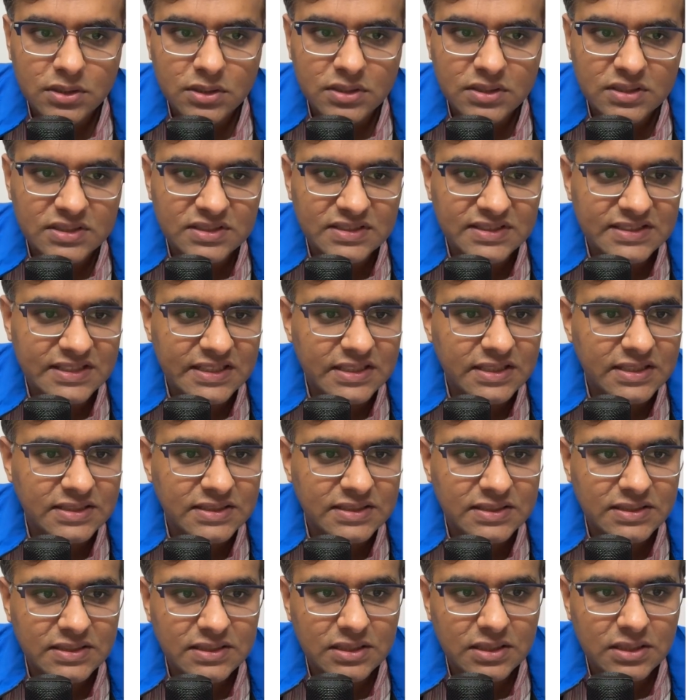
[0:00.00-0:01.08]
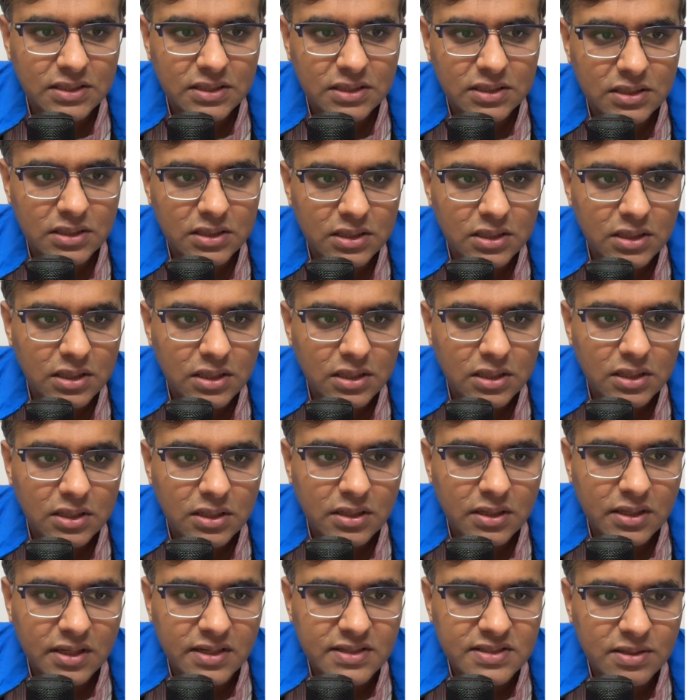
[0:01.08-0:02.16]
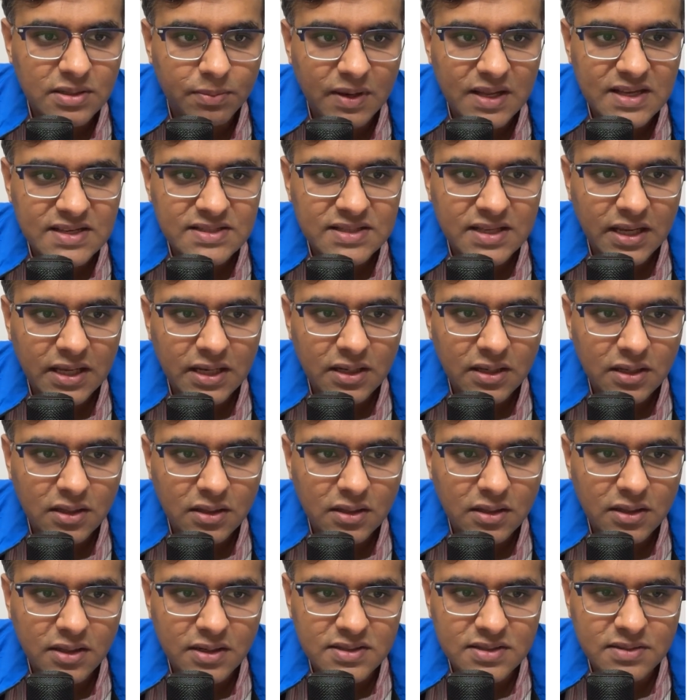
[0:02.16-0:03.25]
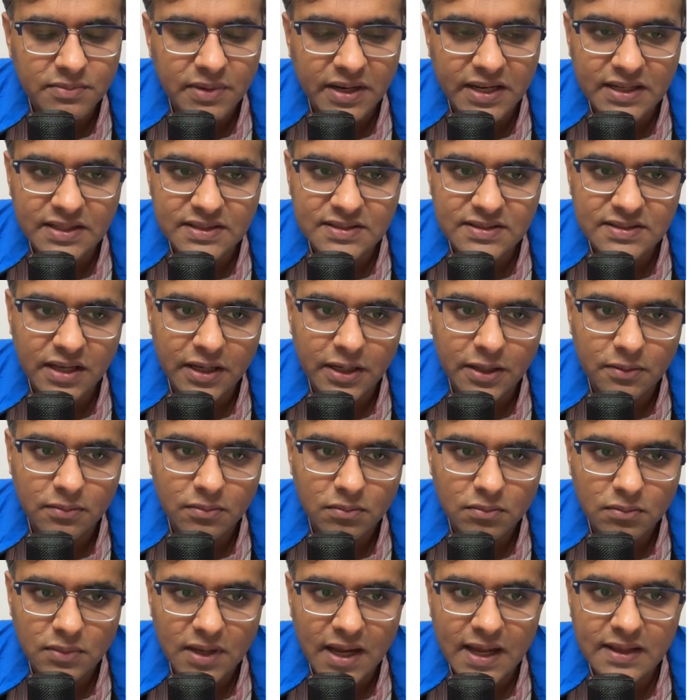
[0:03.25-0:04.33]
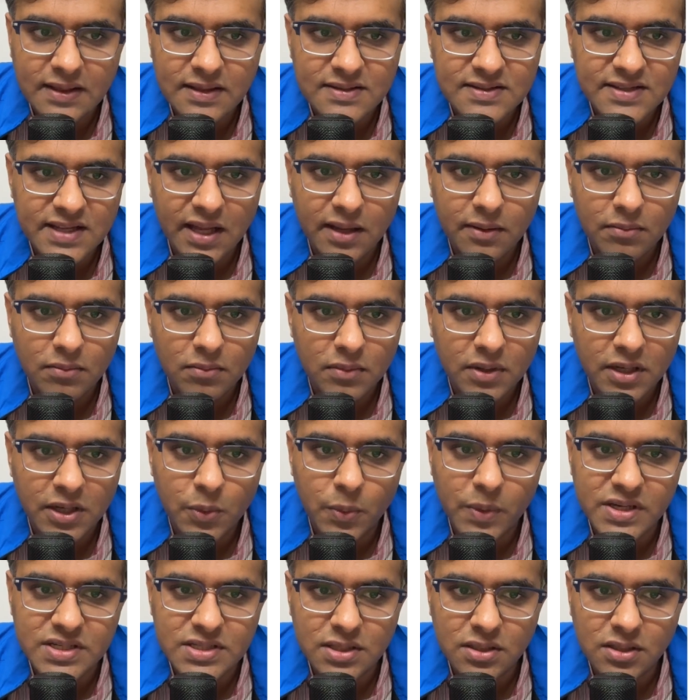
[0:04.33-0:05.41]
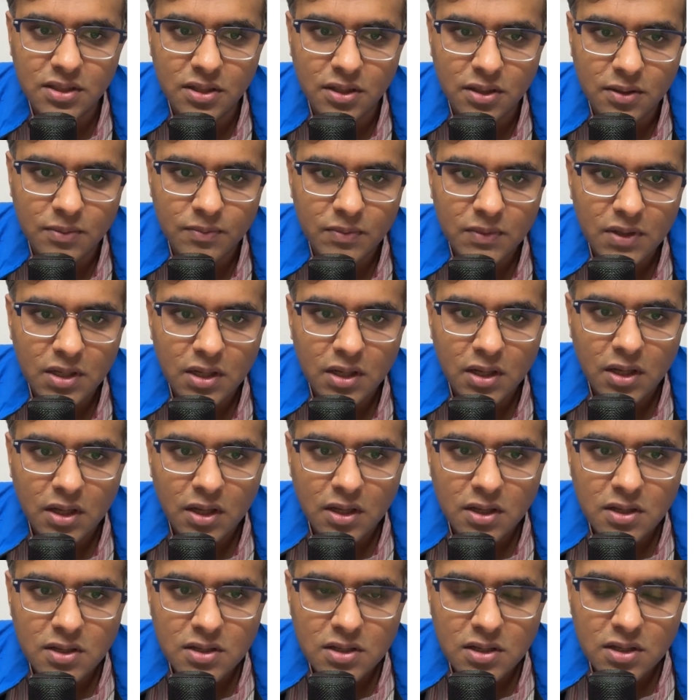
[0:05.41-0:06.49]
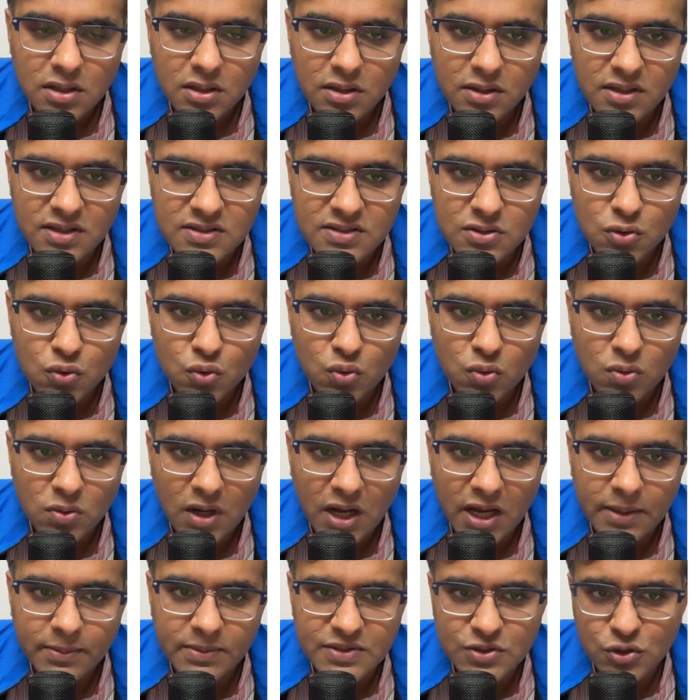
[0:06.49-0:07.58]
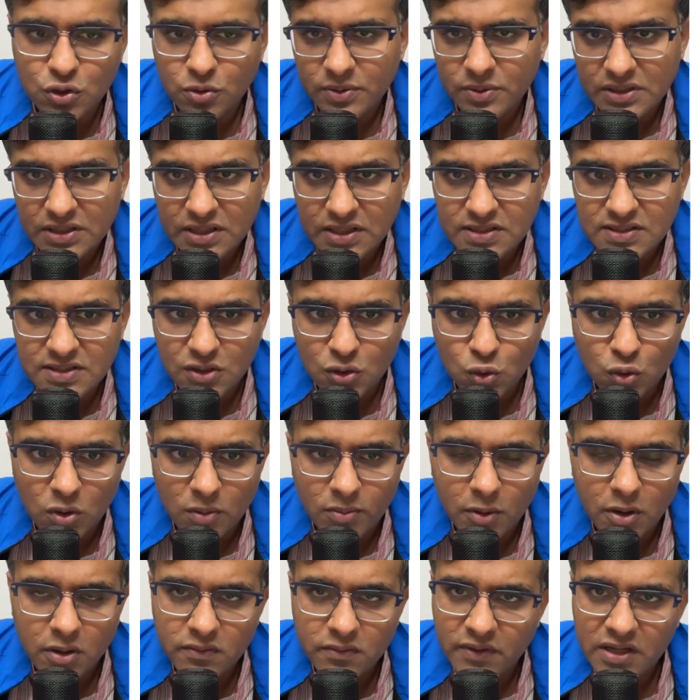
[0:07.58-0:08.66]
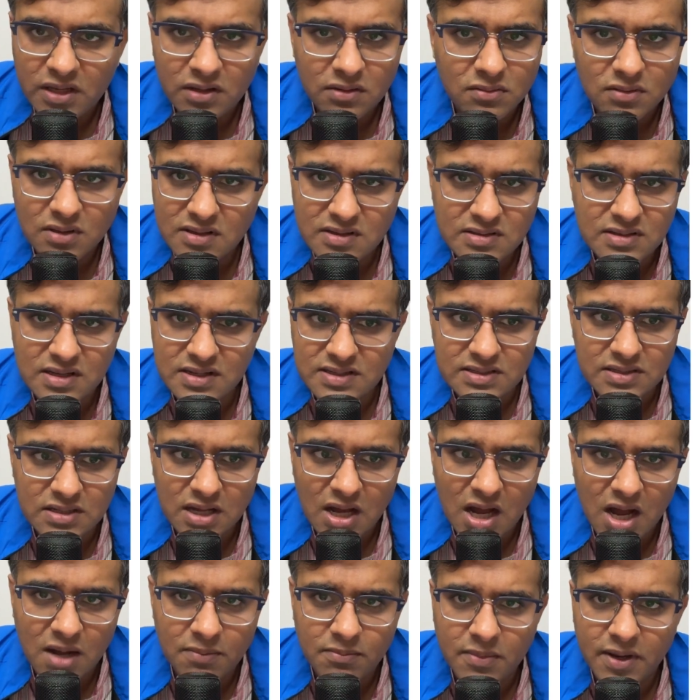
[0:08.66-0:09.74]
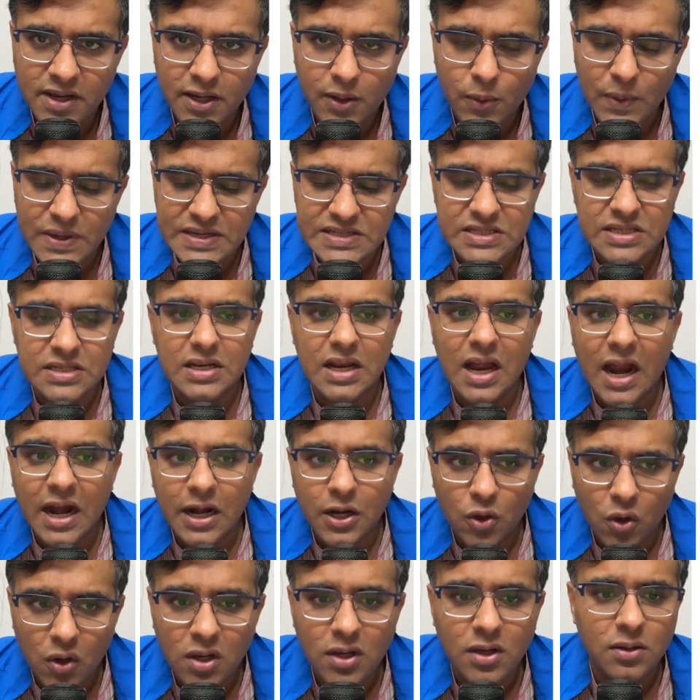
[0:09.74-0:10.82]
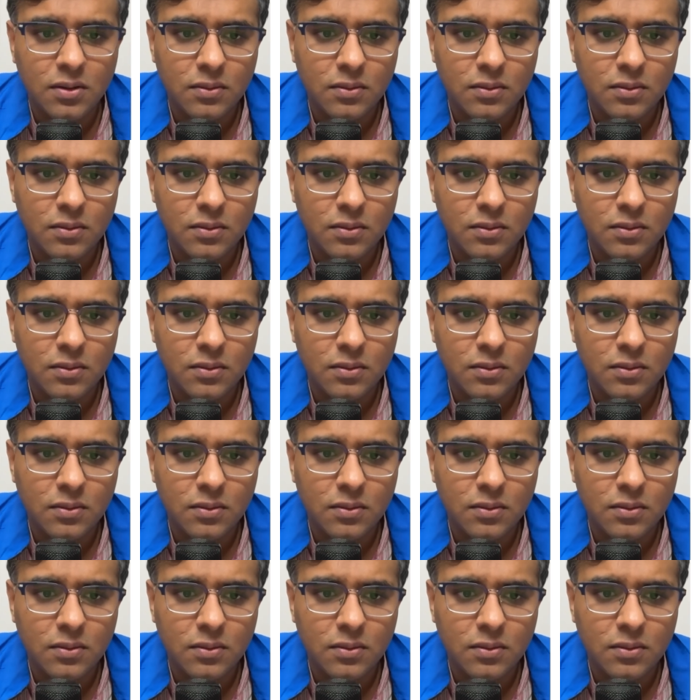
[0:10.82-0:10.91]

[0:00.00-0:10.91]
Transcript: See this. There is a plus sign, there is a minus sign, and the same equation here. This 2, I'm assuming there is a 2 upon 1. This doesn't harm my question at all.